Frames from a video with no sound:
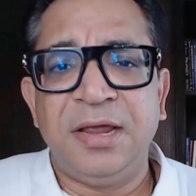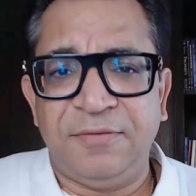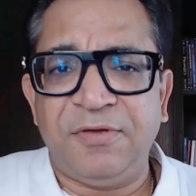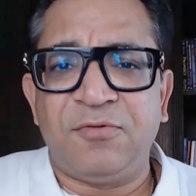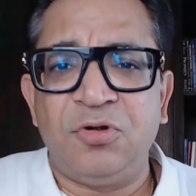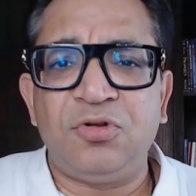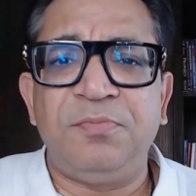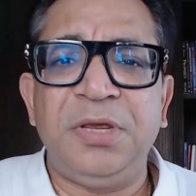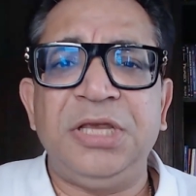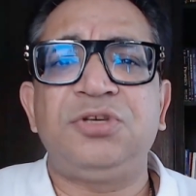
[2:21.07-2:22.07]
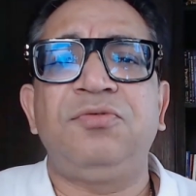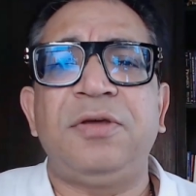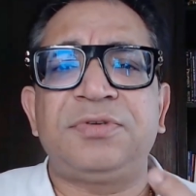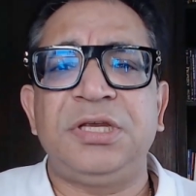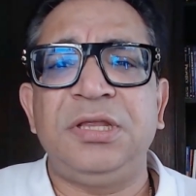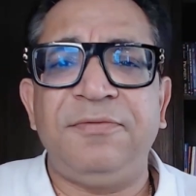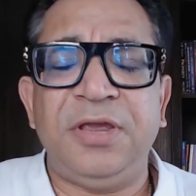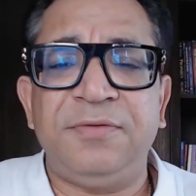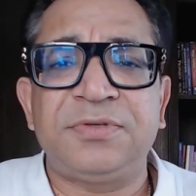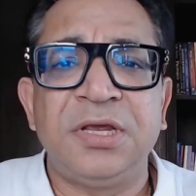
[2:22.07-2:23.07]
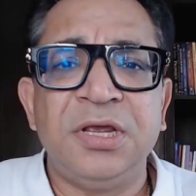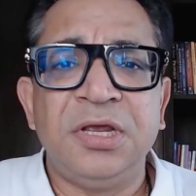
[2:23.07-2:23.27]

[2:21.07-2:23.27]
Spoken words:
If you have gone to a beach, you would have seen the waves.